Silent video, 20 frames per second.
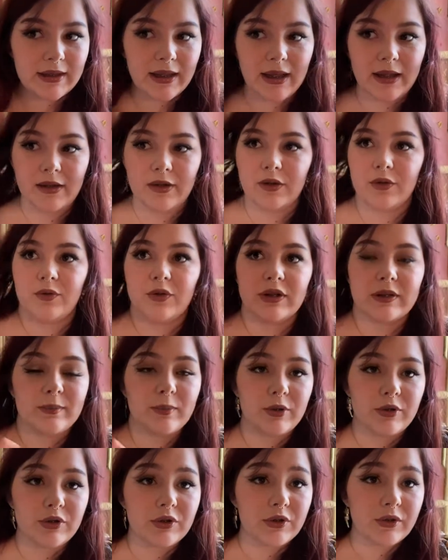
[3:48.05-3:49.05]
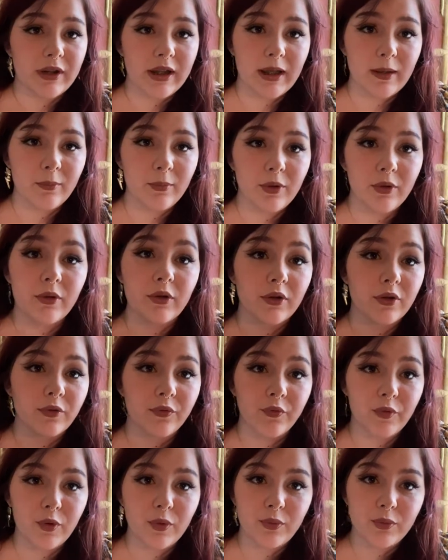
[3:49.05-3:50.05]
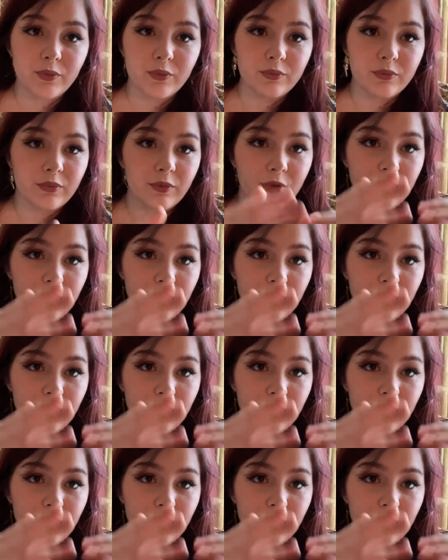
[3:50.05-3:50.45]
and you just put your camera or your phone